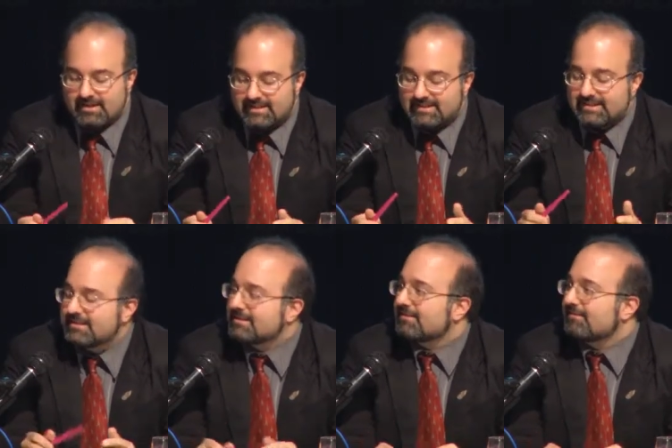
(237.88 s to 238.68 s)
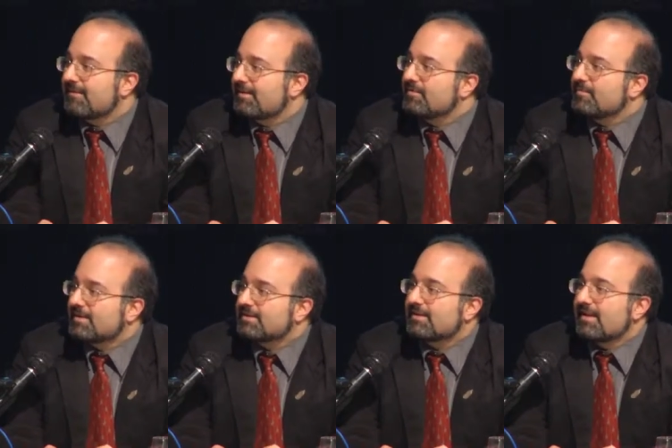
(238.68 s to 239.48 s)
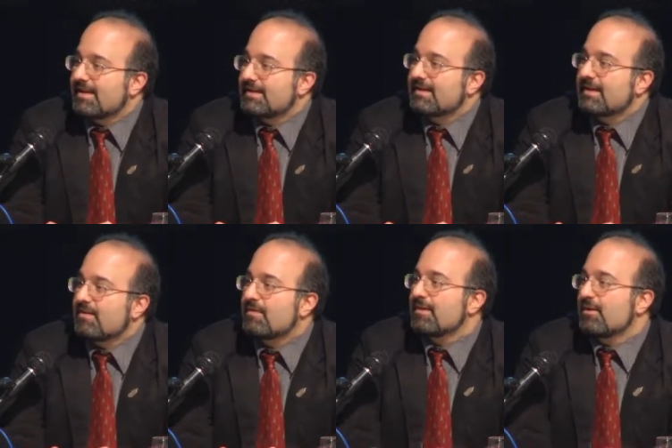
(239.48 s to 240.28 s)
It is very much like the